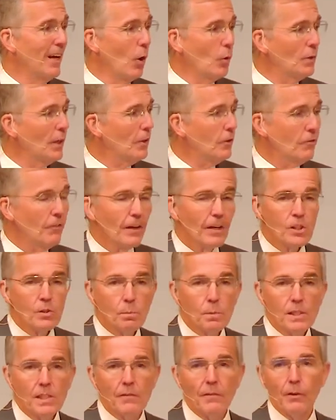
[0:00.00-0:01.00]
and only under very
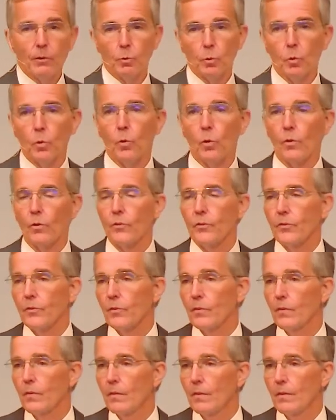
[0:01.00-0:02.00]
specific
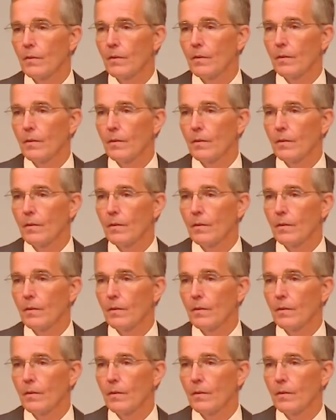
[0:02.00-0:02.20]
rules.